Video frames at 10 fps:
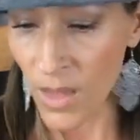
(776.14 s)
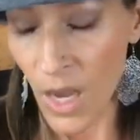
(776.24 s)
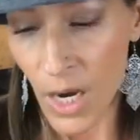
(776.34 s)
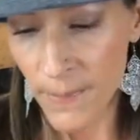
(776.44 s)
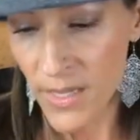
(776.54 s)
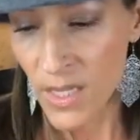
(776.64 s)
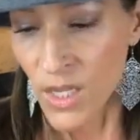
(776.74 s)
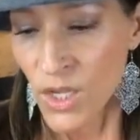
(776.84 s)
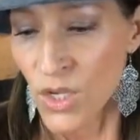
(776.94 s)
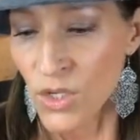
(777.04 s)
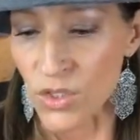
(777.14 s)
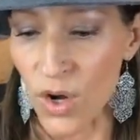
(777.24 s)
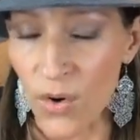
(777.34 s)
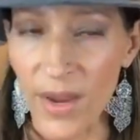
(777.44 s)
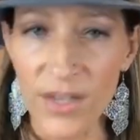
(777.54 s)
Um,
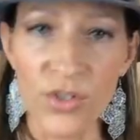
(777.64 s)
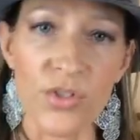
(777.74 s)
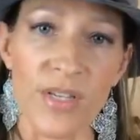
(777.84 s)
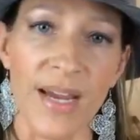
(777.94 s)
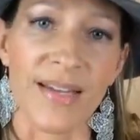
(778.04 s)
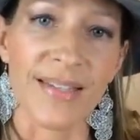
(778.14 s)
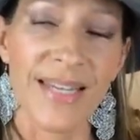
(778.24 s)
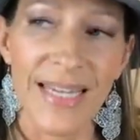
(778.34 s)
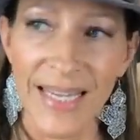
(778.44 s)
so exercise,